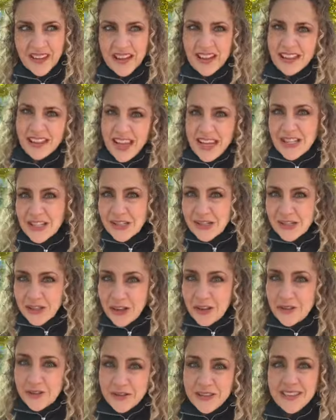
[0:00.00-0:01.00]
lesser
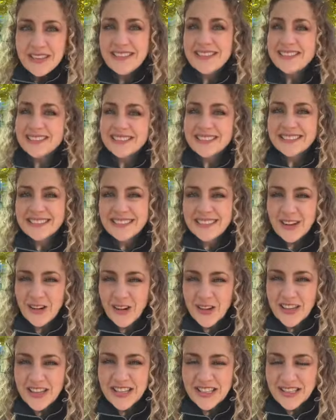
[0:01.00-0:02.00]
known
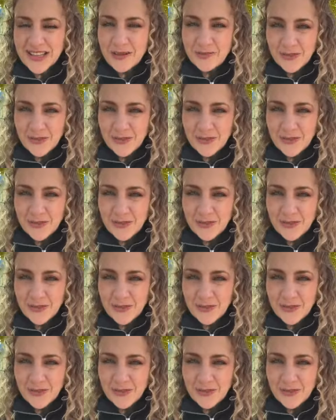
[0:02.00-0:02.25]
oils that I'm